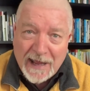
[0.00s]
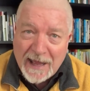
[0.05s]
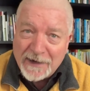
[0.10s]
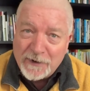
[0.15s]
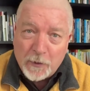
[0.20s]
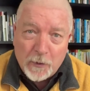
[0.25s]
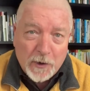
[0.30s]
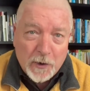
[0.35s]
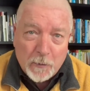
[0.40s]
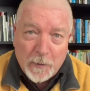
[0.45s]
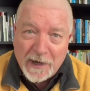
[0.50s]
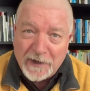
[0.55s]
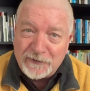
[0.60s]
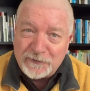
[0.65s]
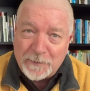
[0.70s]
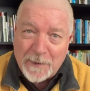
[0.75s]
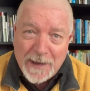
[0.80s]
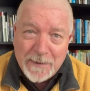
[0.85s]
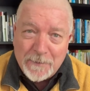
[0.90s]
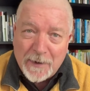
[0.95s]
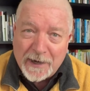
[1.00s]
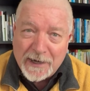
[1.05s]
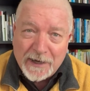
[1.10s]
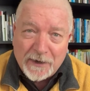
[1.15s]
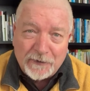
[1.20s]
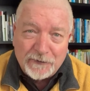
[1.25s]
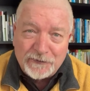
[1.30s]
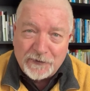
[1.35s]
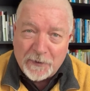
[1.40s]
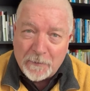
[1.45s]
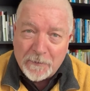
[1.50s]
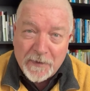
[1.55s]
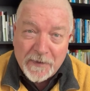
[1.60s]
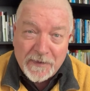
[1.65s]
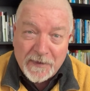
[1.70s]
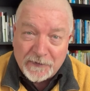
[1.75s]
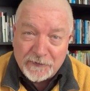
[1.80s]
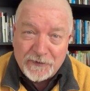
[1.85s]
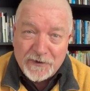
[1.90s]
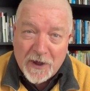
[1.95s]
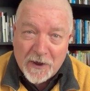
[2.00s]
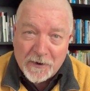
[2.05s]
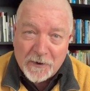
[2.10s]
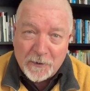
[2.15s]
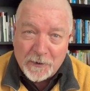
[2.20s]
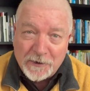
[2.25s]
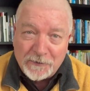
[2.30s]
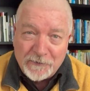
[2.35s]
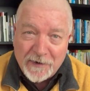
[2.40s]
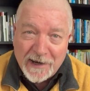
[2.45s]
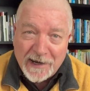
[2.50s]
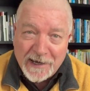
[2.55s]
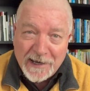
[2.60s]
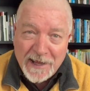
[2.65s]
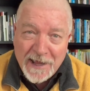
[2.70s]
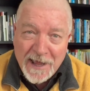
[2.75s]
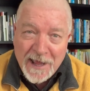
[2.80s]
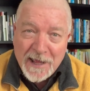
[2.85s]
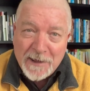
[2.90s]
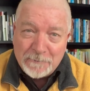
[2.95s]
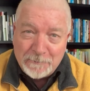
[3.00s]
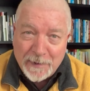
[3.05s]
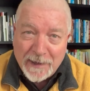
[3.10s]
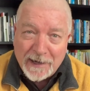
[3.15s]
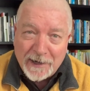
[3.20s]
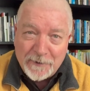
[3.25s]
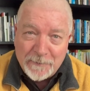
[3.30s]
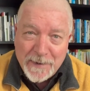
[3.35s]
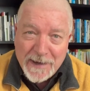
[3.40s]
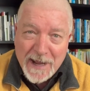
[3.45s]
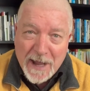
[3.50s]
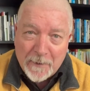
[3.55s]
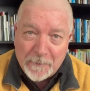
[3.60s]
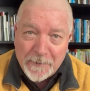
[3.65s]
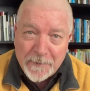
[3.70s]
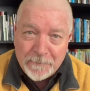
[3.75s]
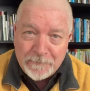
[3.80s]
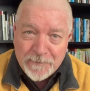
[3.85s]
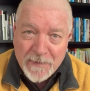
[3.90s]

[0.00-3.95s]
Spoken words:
I don't want to waste my money on something that's not going to really build me up.